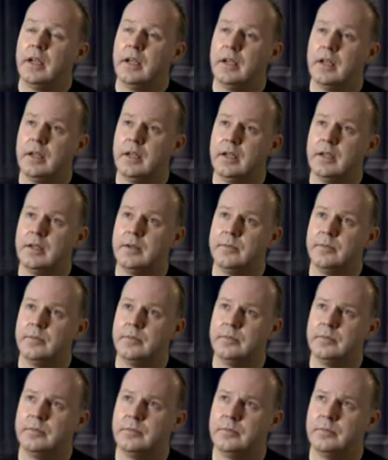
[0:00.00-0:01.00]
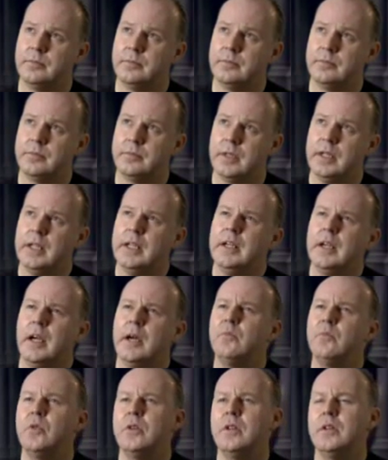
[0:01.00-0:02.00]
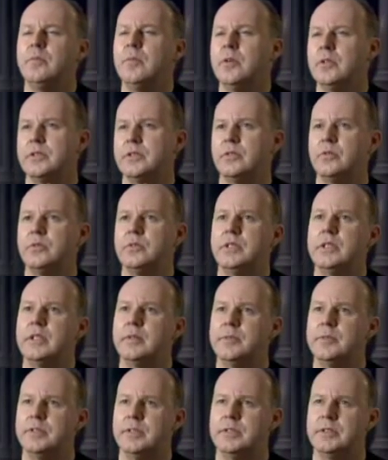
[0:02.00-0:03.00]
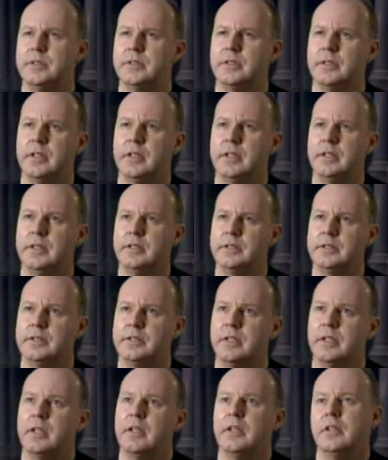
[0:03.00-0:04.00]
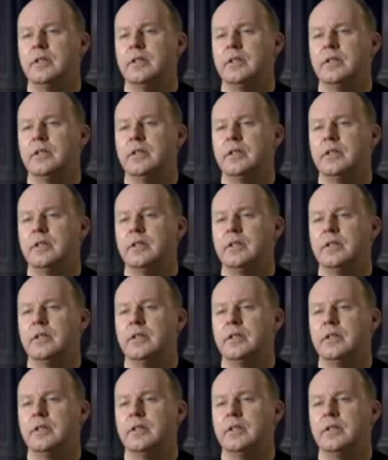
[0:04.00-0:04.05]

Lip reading: And one of the most haunting images is